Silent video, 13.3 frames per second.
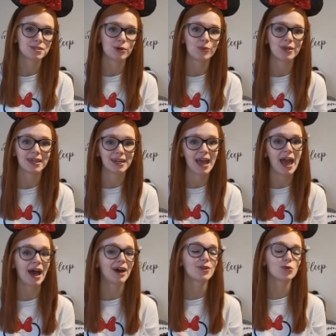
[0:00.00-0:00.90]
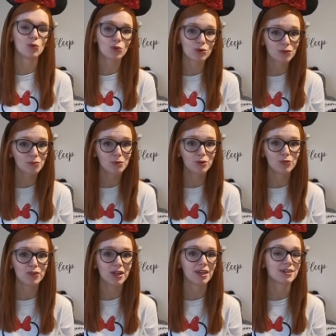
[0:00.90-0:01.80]
so we can add or
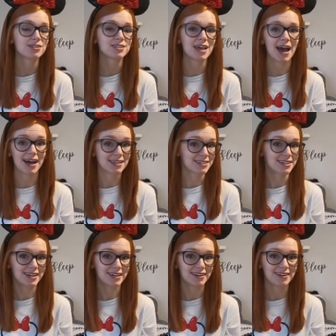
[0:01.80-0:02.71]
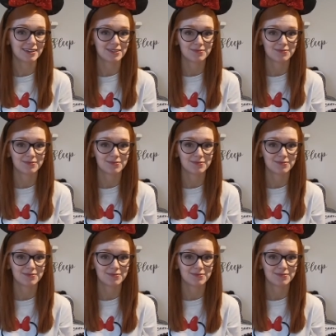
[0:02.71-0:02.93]
remove layers as needed.